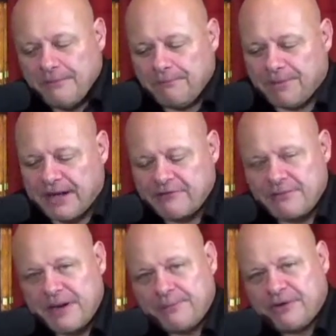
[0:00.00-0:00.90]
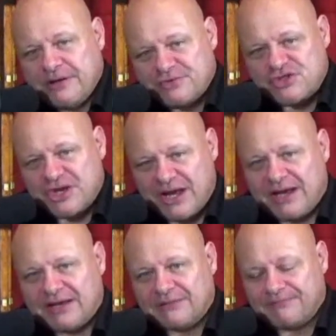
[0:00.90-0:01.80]
But I remember him
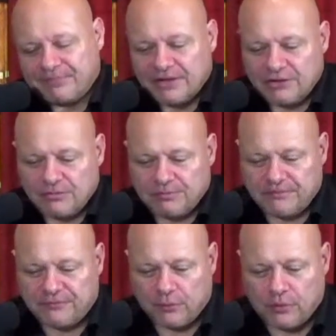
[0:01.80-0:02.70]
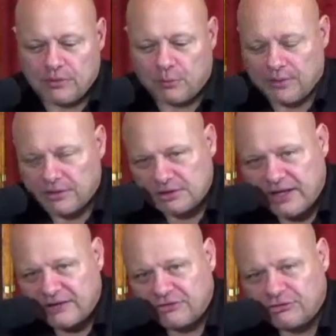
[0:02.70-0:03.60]
saying before one of the
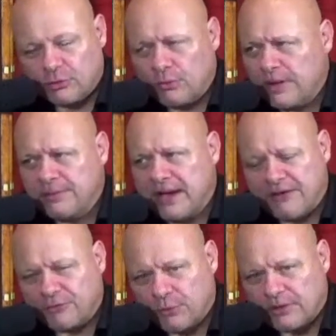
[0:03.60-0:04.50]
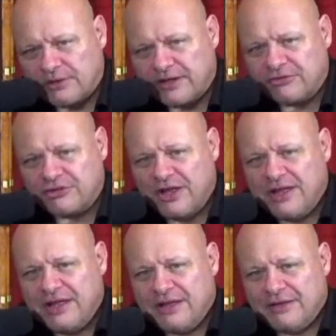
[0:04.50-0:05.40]
classes, or maybe after one of the classes,
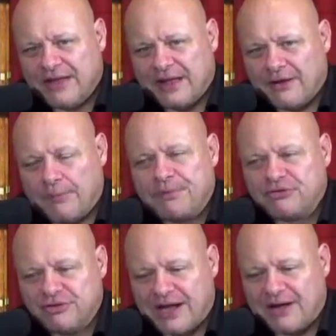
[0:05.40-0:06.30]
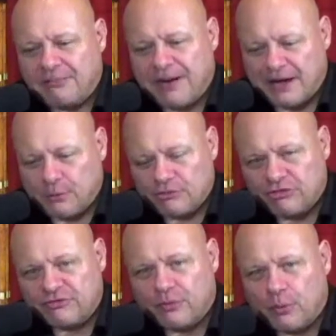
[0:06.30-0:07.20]
that up is down, backwards
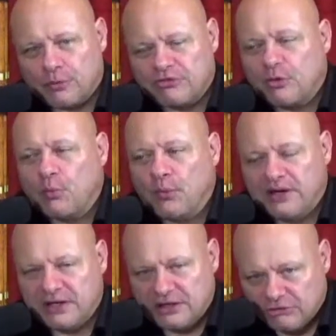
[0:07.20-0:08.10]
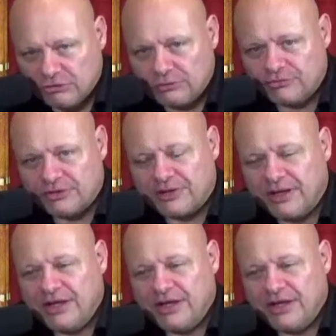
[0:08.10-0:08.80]
is forwards, winning is losing.